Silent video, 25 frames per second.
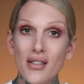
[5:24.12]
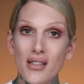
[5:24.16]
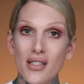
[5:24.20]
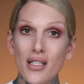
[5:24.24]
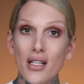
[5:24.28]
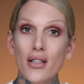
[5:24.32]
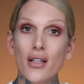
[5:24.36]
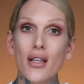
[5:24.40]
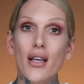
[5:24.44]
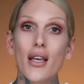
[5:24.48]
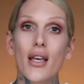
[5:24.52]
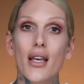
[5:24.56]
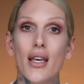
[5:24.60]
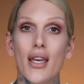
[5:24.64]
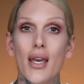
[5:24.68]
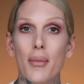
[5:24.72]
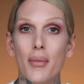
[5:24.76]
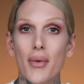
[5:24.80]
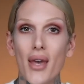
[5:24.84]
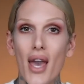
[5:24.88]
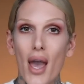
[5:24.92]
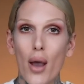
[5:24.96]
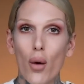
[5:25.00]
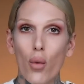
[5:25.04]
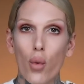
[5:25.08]
Basically,
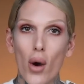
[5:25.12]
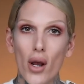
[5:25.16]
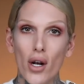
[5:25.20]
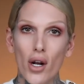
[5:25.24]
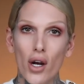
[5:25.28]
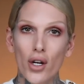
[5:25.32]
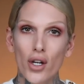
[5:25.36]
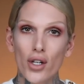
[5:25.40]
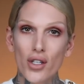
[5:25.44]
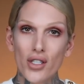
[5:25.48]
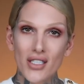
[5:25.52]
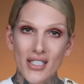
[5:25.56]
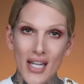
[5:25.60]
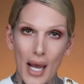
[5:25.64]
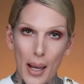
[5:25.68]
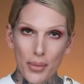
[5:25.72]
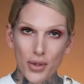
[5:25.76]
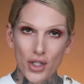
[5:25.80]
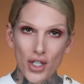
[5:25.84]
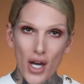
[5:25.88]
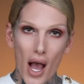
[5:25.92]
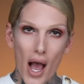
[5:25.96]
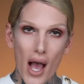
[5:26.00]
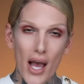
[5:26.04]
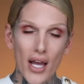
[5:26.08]
Kim K went on her
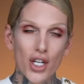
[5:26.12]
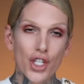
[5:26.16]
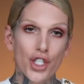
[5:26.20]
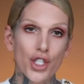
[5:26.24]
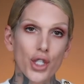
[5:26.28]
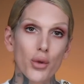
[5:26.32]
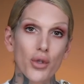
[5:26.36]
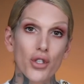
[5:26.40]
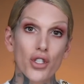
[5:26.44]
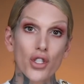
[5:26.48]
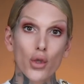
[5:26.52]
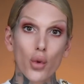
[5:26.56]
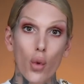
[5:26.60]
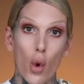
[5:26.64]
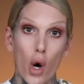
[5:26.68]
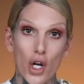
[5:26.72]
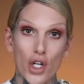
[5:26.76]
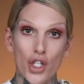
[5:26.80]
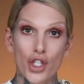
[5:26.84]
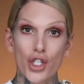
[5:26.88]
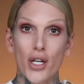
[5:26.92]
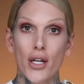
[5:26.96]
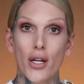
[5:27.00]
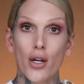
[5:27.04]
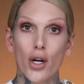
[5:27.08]
Snapchat and she was
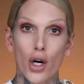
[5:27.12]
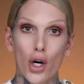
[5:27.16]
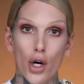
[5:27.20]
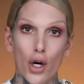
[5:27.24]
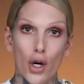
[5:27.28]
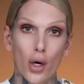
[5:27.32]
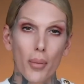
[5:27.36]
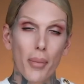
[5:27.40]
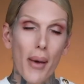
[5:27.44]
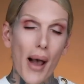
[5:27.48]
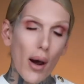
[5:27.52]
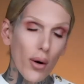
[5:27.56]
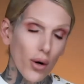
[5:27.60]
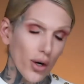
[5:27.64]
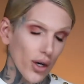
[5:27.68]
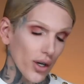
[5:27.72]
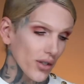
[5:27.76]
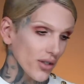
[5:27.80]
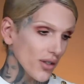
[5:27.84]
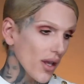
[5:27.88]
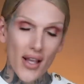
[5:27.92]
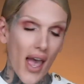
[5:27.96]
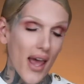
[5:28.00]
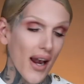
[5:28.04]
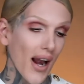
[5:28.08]
swatching her
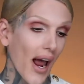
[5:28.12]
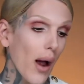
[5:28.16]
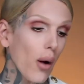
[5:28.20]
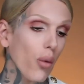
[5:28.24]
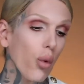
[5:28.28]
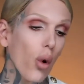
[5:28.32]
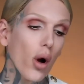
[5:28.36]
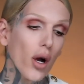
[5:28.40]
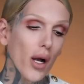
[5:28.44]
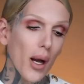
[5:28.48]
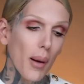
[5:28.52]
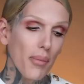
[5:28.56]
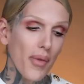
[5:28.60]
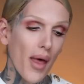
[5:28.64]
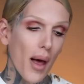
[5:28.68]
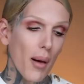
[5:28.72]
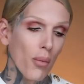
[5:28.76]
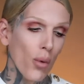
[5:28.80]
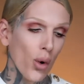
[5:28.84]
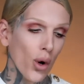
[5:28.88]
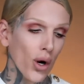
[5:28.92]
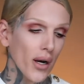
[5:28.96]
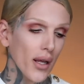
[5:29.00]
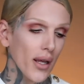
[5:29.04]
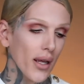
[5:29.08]
powders. And I woke up
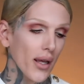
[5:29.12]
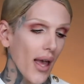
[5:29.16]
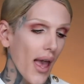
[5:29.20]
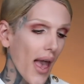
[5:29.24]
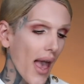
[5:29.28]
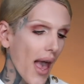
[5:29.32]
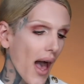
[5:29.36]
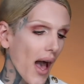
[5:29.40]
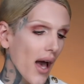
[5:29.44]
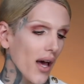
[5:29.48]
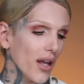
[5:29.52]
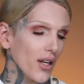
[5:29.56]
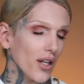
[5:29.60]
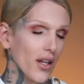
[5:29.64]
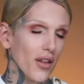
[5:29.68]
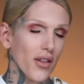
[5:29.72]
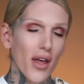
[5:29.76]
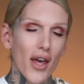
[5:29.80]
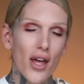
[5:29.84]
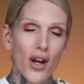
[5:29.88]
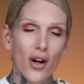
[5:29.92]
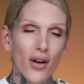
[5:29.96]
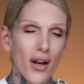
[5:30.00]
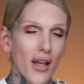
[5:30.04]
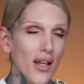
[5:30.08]
that morning and
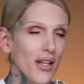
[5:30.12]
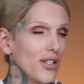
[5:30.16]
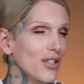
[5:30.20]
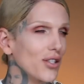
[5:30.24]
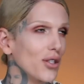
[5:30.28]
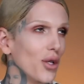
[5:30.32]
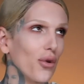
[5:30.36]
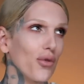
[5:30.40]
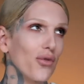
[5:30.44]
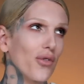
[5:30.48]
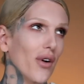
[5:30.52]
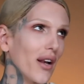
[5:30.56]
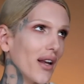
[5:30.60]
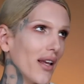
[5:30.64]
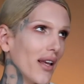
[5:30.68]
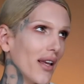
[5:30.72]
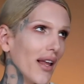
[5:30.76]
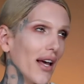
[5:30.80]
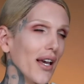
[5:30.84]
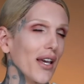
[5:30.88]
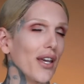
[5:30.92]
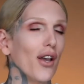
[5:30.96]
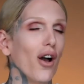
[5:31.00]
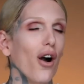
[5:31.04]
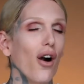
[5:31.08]
the internet is so
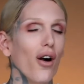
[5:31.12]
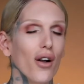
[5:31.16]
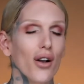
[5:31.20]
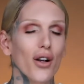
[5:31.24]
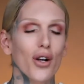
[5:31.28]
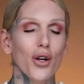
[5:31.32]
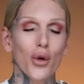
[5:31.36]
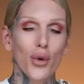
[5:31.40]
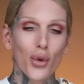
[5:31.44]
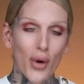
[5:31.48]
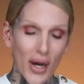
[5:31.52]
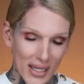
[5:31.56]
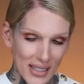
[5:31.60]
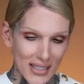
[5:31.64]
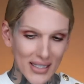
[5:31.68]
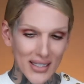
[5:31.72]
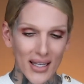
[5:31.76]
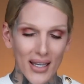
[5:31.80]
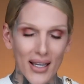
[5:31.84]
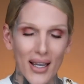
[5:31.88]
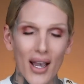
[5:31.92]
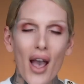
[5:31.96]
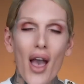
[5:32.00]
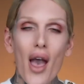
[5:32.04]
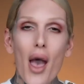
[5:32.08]
funny. Like, y'all are
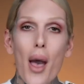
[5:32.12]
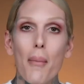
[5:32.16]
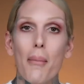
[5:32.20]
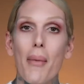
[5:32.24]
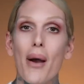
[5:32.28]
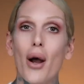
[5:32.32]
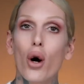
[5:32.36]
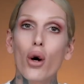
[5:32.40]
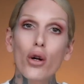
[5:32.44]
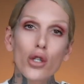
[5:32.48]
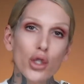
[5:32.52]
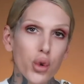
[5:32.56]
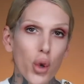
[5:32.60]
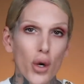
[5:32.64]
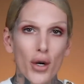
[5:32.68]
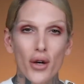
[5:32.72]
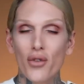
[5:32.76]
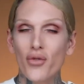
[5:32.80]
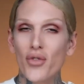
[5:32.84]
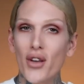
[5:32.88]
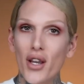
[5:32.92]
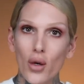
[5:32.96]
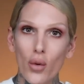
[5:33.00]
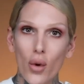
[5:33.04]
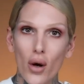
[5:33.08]
crazy. My whole
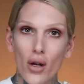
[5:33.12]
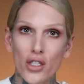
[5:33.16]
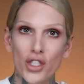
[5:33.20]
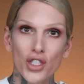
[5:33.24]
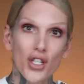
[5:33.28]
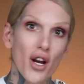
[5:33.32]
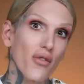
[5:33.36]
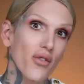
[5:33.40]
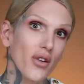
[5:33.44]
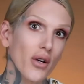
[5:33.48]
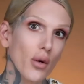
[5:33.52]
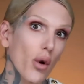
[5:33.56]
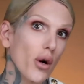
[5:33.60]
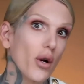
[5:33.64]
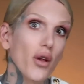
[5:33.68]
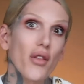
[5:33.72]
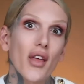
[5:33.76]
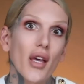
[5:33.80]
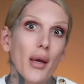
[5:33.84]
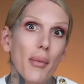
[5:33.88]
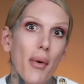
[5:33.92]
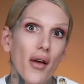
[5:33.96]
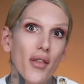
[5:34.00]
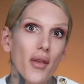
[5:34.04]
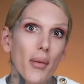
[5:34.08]
Twitter feed was, Jeffree, what do
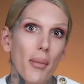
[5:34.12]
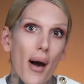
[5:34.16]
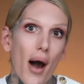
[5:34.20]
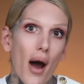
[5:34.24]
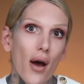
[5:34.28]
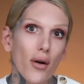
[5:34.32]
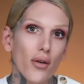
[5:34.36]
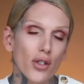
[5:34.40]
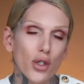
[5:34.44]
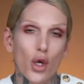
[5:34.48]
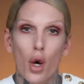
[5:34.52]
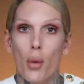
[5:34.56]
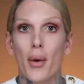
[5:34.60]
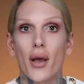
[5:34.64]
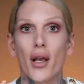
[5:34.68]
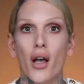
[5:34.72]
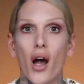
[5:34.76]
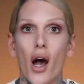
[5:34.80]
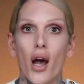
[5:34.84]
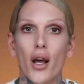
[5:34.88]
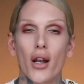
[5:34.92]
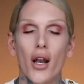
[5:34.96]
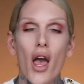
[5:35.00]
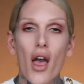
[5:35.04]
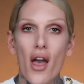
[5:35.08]
you think about the powders? Oh my
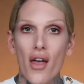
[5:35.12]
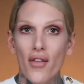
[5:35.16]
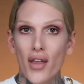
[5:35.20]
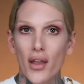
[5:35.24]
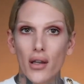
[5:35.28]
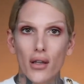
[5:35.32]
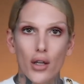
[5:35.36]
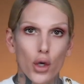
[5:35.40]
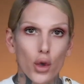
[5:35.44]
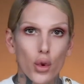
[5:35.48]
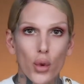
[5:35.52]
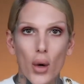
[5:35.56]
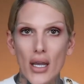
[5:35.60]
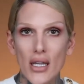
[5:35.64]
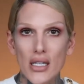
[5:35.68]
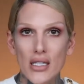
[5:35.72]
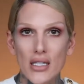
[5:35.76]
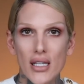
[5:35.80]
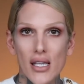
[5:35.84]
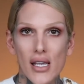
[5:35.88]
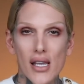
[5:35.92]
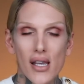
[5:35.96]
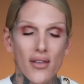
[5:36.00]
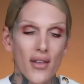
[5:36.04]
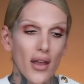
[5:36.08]
God, they look
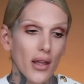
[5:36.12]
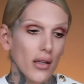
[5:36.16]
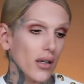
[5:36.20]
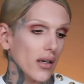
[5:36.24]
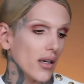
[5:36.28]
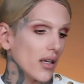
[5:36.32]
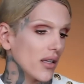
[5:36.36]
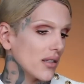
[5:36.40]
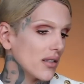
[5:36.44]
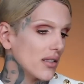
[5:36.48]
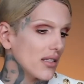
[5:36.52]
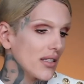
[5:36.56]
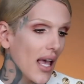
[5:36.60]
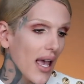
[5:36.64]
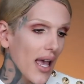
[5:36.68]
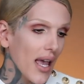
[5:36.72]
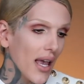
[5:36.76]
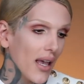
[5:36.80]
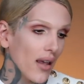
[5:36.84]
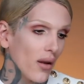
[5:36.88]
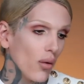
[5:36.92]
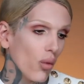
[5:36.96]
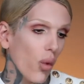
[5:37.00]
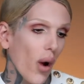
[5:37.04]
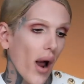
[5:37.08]
crazy. They look
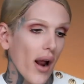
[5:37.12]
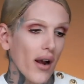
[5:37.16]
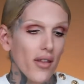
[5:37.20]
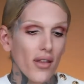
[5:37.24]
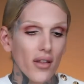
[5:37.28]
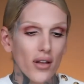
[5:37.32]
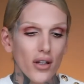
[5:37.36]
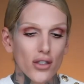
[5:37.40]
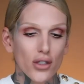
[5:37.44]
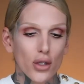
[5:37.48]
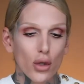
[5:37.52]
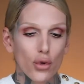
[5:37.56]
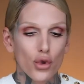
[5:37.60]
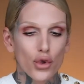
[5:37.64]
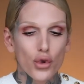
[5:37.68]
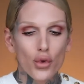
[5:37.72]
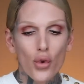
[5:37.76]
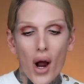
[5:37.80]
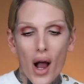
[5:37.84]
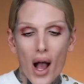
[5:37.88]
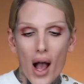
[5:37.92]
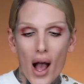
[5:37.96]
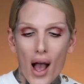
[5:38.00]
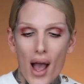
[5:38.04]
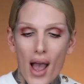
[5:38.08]
insane. Why do they look so
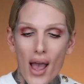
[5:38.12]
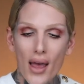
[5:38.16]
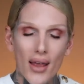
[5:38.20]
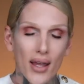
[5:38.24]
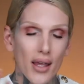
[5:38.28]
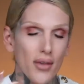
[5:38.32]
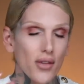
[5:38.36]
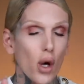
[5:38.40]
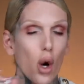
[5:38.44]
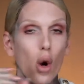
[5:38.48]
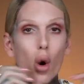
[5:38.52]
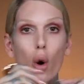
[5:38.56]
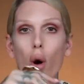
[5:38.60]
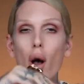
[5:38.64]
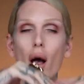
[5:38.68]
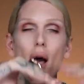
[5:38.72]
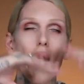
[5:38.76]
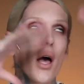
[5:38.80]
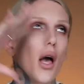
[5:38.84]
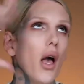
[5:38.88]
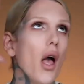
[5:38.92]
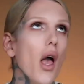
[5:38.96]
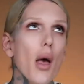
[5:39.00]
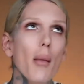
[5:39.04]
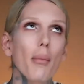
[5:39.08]
dry? Like the whole,
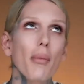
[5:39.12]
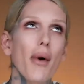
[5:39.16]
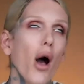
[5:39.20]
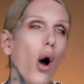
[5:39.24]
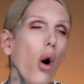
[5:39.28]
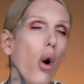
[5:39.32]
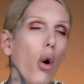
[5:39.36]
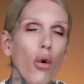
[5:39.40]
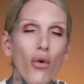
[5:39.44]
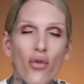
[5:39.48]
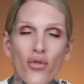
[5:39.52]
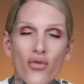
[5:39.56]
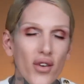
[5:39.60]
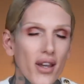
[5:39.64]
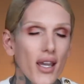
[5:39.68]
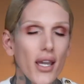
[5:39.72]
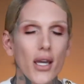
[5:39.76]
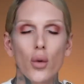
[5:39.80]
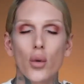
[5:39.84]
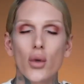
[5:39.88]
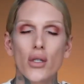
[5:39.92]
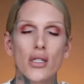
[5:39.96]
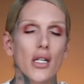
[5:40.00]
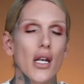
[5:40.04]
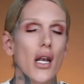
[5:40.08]
uh, my whole
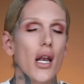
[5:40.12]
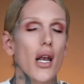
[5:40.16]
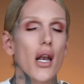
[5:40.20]
feed was